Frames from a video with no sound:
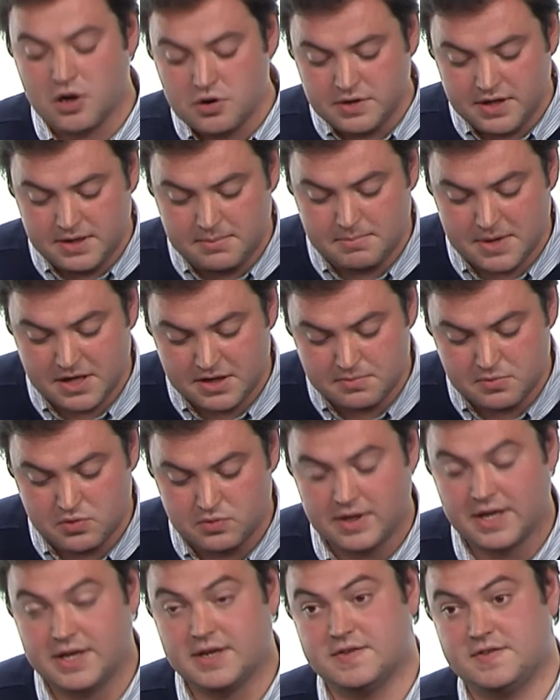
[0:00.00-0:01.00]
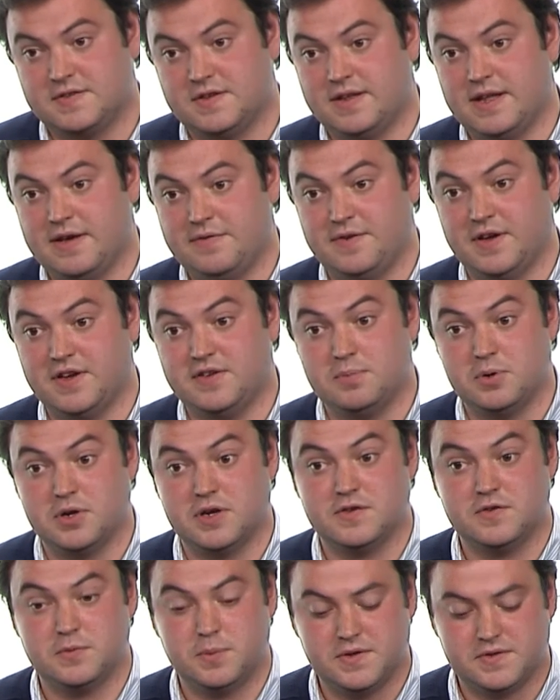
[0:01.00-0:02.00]
only minimal links to their
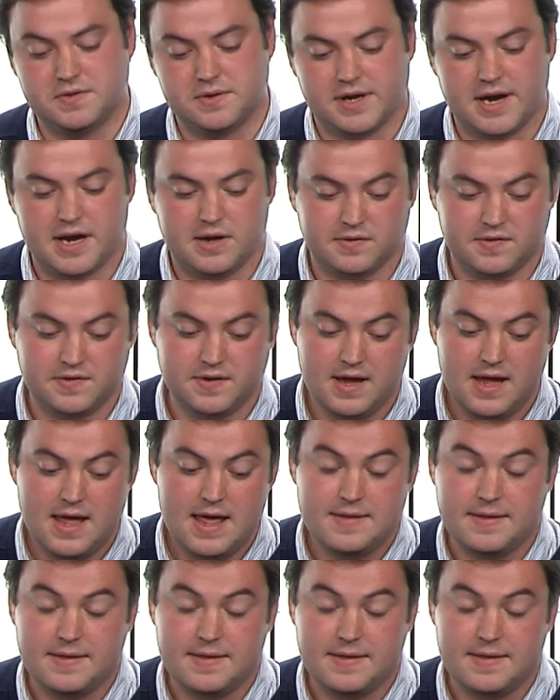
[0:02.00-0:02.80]
Facebook and Twitter accounts.